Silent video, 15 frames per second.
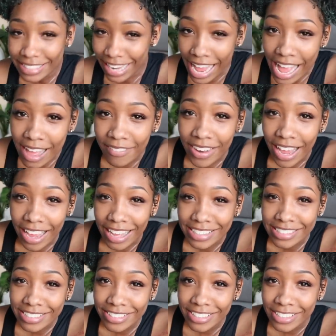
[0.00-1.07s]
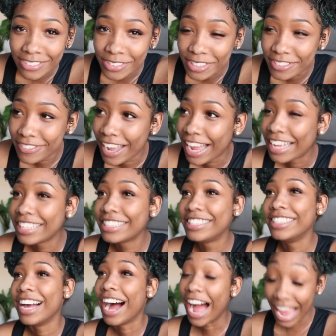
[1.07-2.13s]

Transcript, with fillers: damn, that got serious real fast.